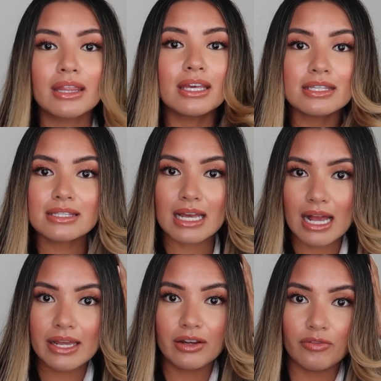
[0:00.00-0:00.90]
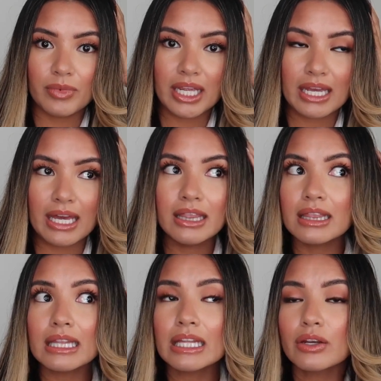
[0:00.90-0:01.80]
This side of my head
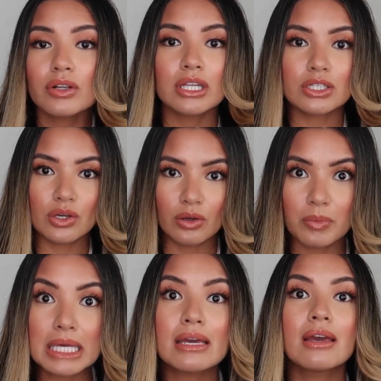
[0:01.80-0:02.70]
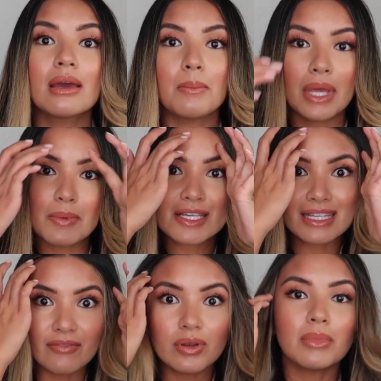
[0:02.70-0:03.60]
literally took me maybe
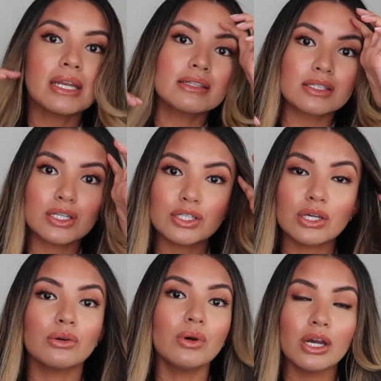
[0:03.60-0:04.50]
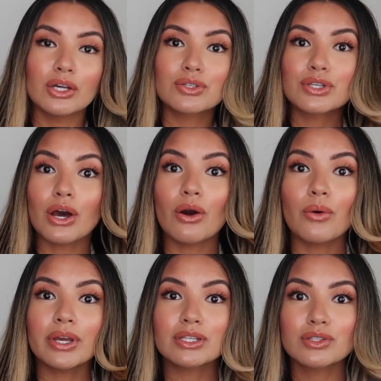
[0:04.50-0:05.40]
7 minutes to do,
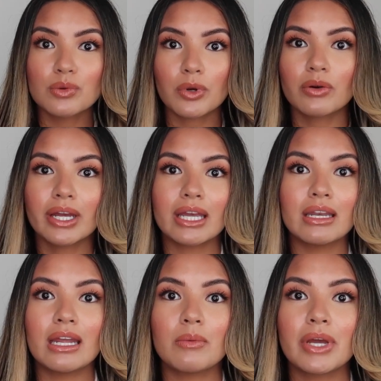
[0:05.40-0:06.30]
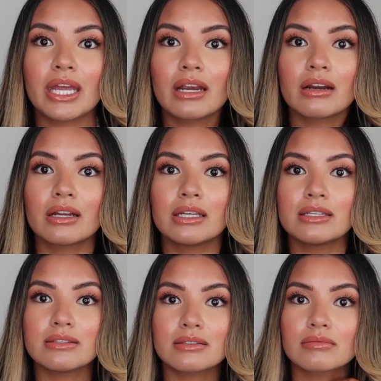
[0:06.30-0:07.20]
so it's super quick, and now my hair
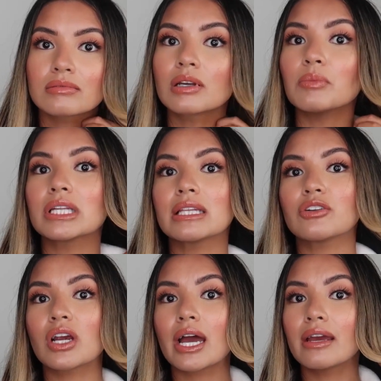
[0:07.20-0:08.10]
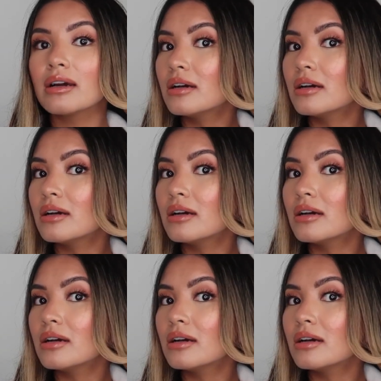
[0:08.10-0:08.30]
is completely dry.